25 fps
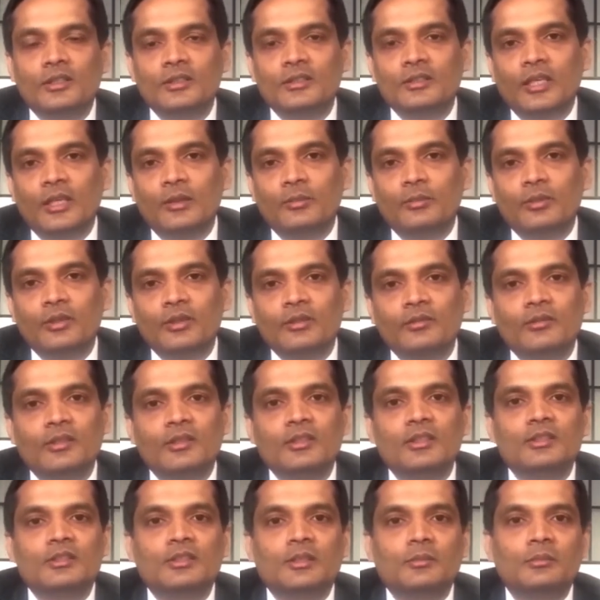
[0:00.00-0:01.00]
or
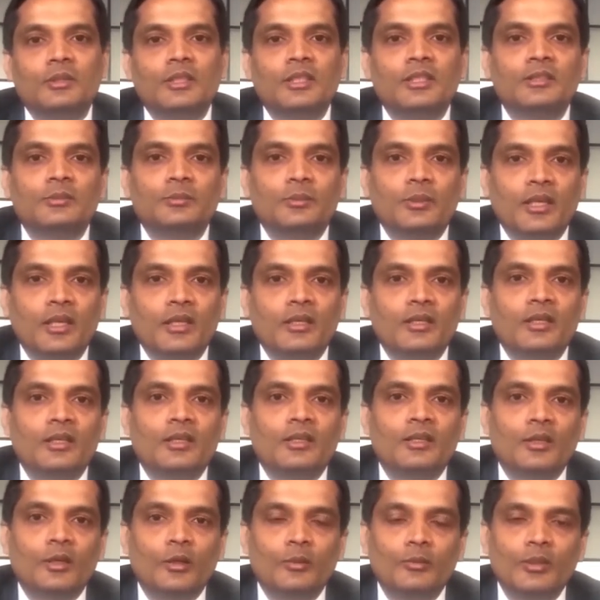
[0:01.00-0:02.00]
there is no
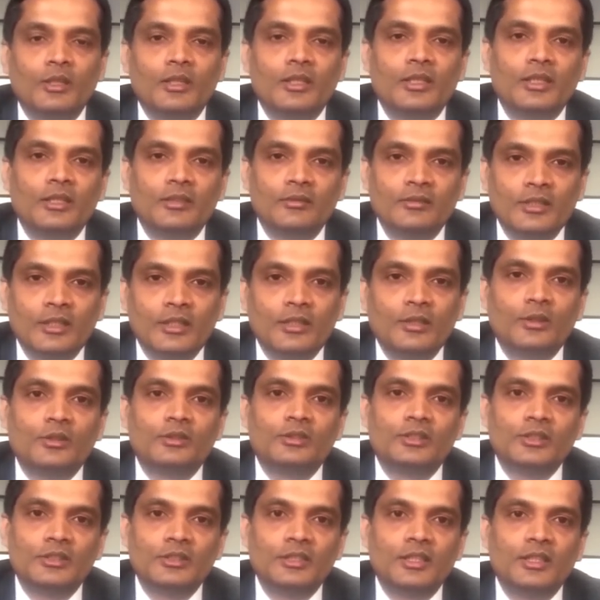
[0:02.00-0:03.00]
question of in today's
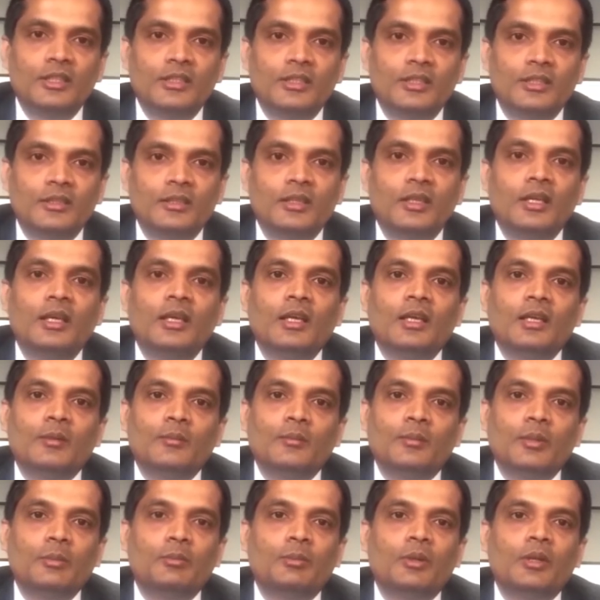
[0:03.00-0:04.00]
world living
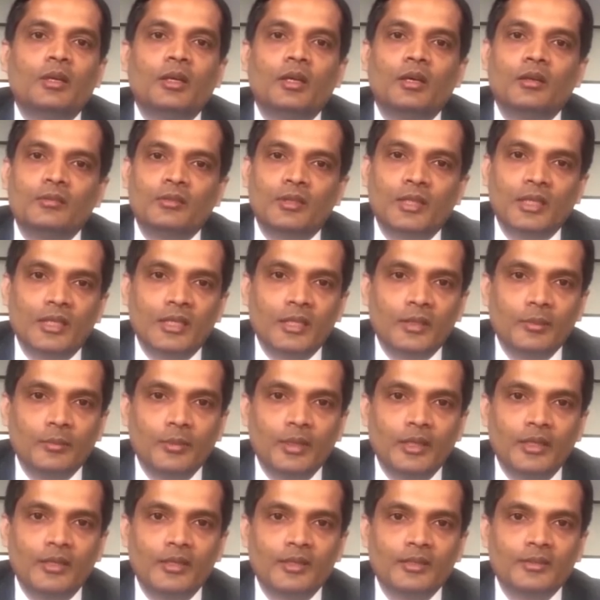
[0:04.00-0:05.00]
a restrictive
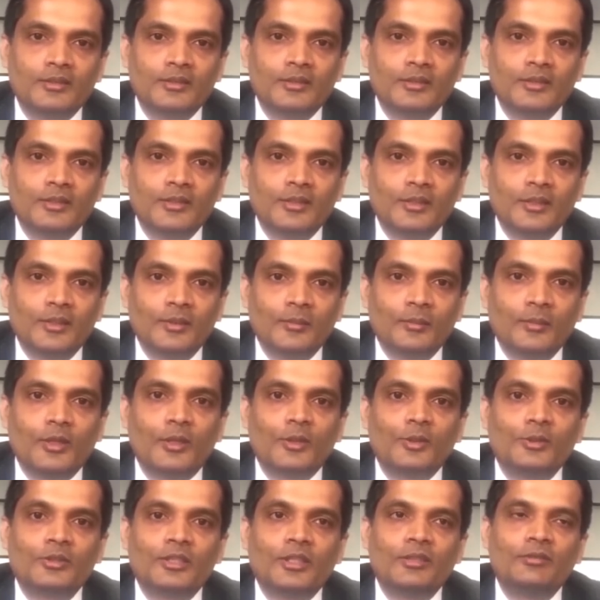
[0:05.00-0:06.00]
life i would say
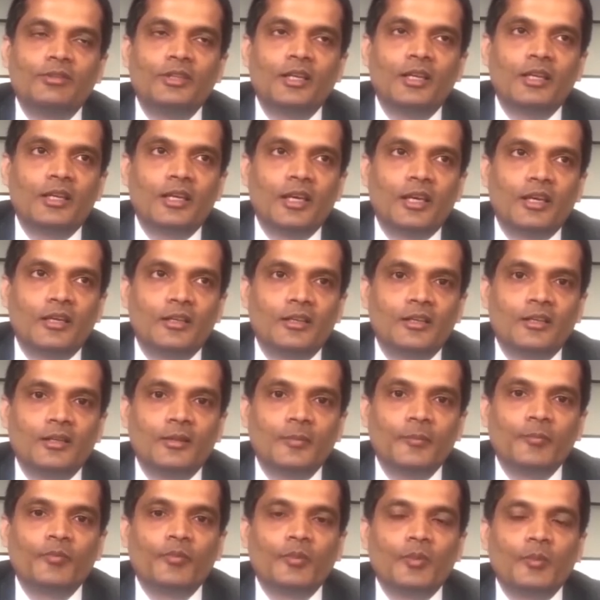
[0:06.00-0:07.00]
first 3 months
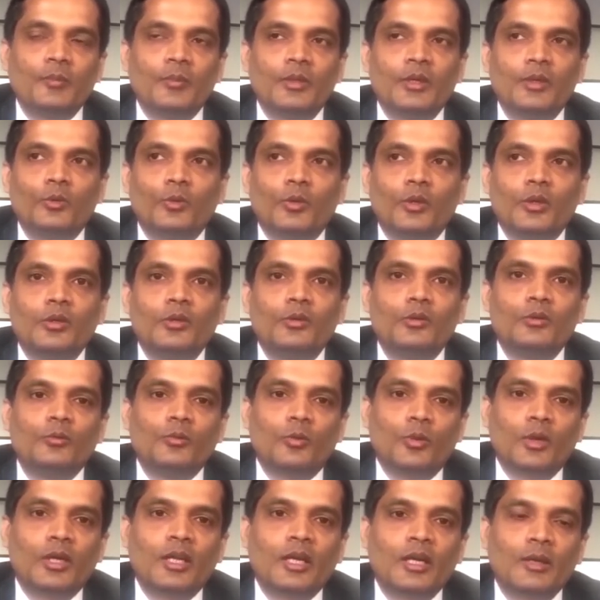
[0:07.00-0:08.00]
yeah don't do something
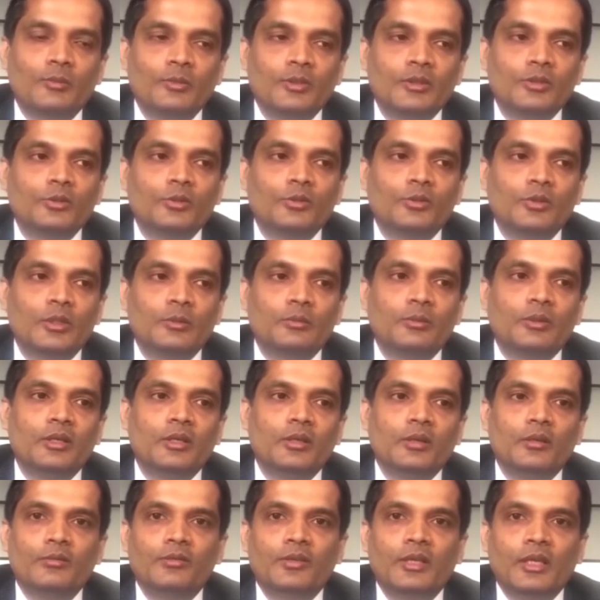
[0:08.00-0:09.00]
that hurts you more
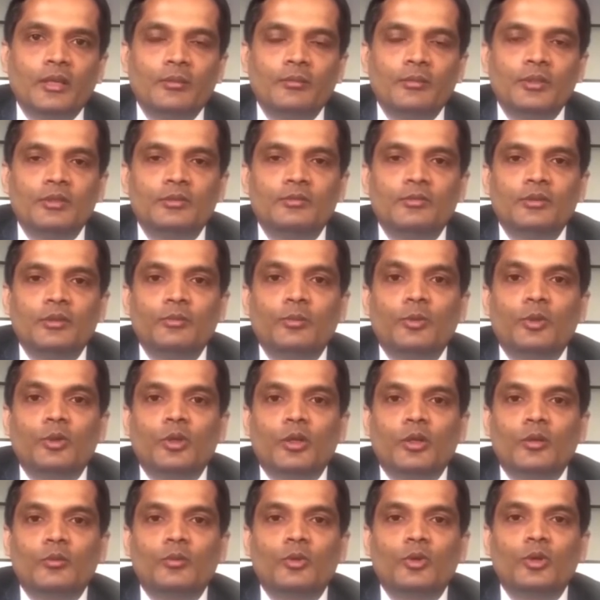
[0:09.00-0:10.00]
hurting is
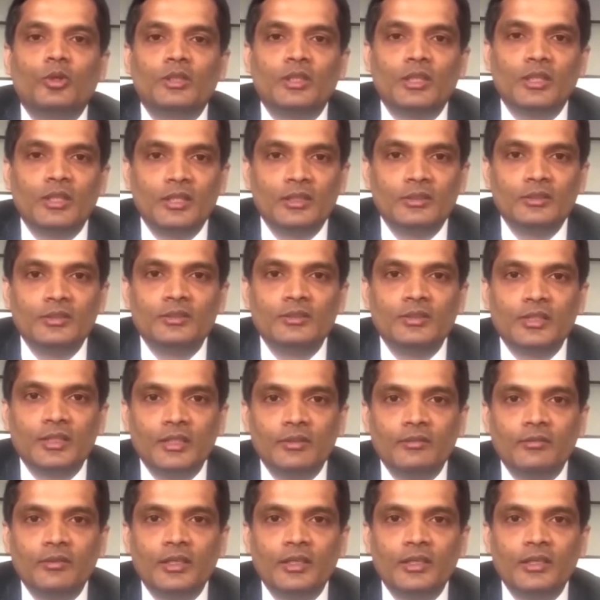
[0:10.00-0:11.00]
equal to
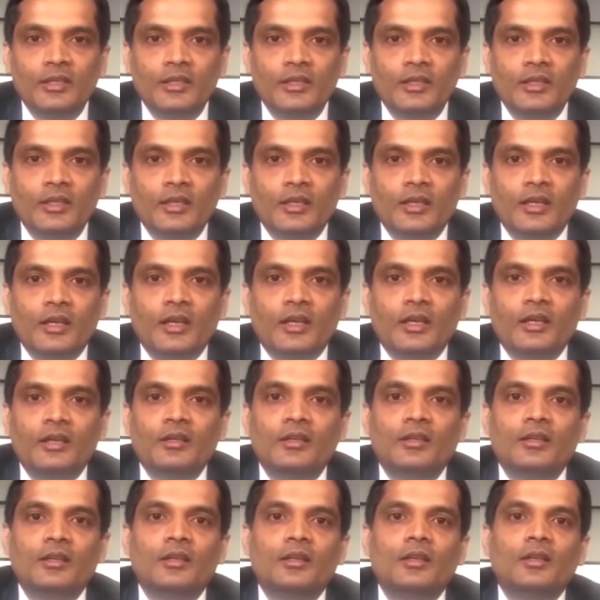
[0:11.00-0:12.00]
increasing the injury before it
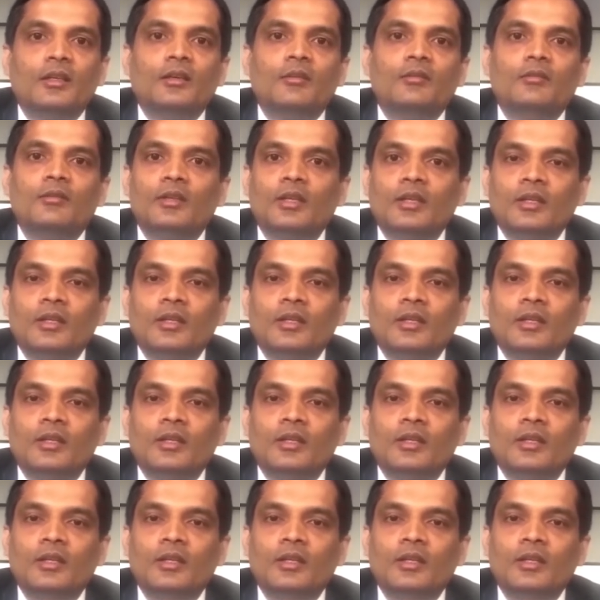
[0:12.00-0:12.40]
has healed